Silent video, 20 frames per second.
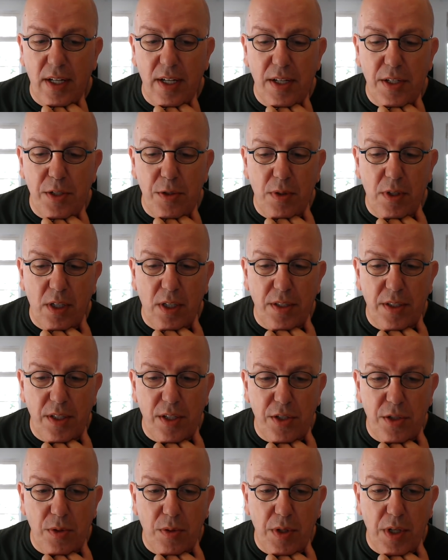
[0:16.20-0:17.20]
guys, well,
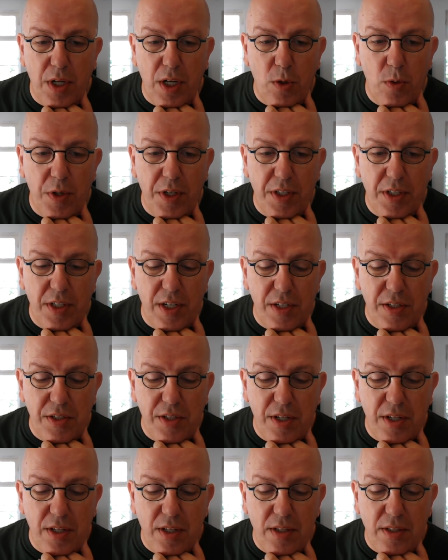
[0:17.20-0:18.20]
just doing a quick
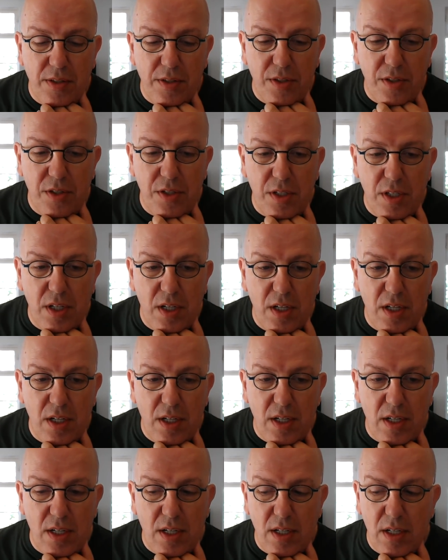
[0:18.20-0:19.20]
test here to see
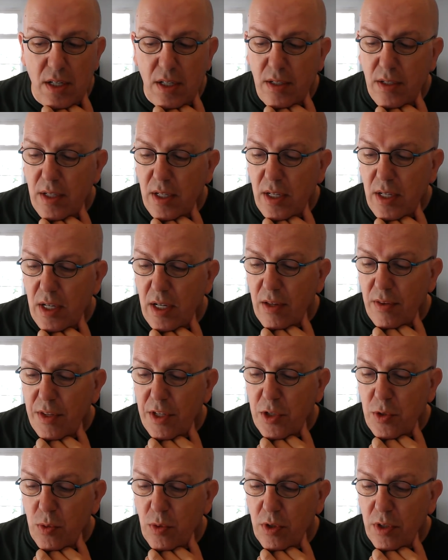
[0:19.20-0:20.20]
how
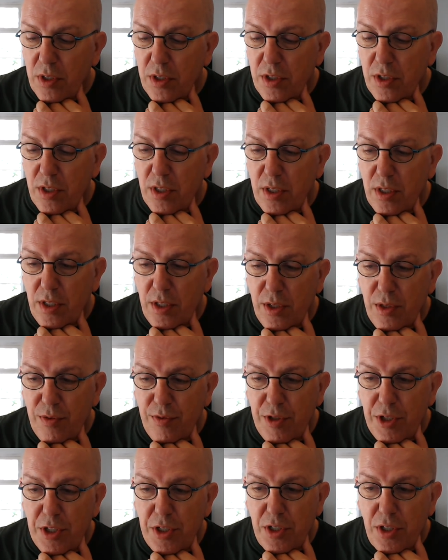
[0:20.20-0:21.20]
this works. A new
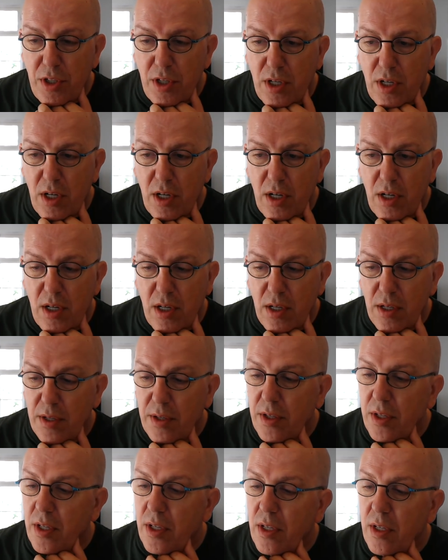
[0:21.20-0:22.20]
feature
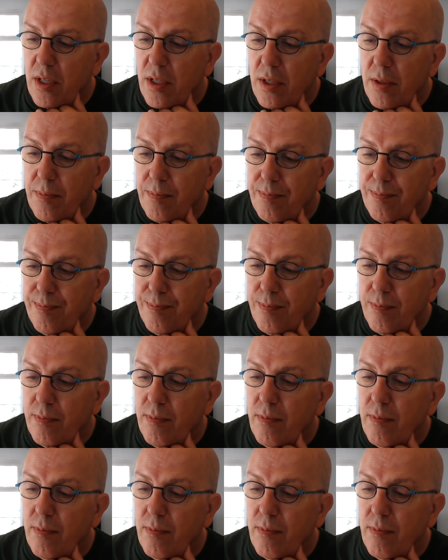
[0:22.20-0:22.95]
on